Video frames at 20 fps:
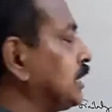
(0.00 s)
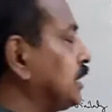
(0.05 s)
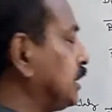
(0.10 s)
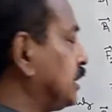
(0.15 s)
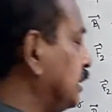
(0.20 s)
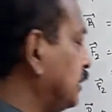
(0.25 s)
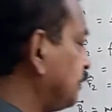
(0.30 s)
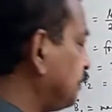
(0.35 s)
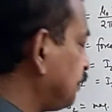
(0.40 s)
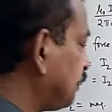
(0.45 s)

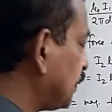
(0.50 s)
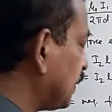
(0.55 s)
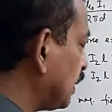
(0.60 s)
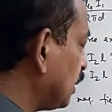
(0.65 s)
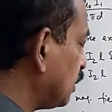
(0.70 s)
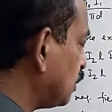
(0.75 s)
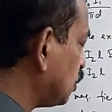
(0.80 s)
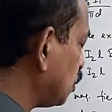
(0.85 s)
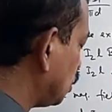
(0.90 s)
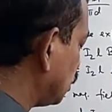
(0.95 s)
So this
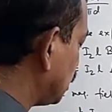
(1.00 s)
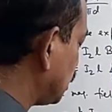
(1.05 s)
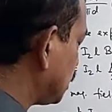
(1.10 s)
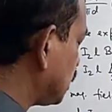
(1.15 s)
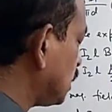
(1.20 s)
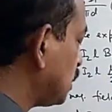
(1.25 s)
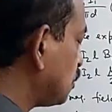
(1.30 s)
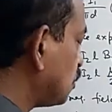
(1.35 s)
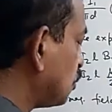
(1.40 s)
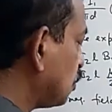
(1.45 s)
is your
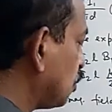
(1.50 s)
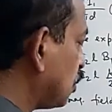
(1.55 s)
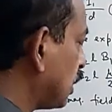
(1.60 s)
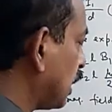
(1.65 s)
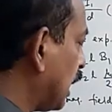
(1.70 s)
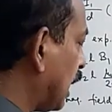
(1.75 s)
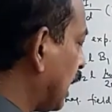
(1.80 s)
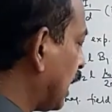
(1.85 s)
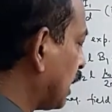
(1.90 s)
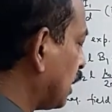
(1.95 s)

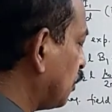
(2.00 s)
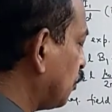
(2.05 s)
I1